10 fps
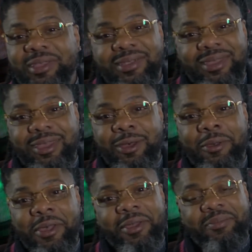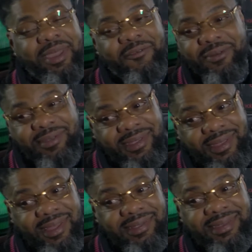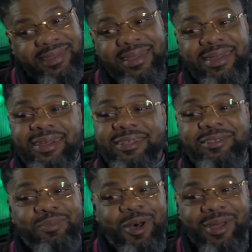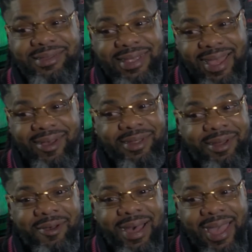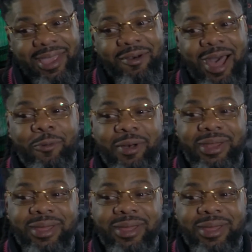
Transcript: still being from Sandusky, a small town in Ohio, yeah. I wasn't